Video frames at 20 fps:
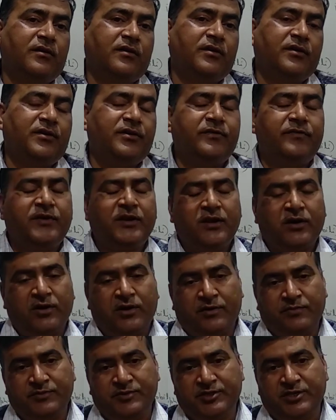you will
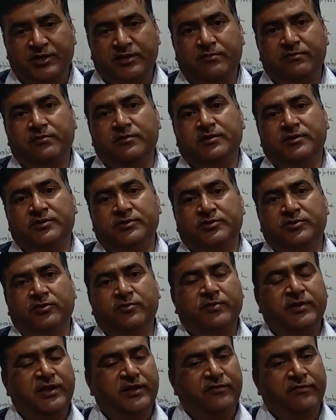observe
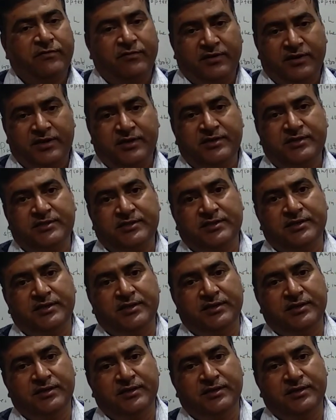so many ferns,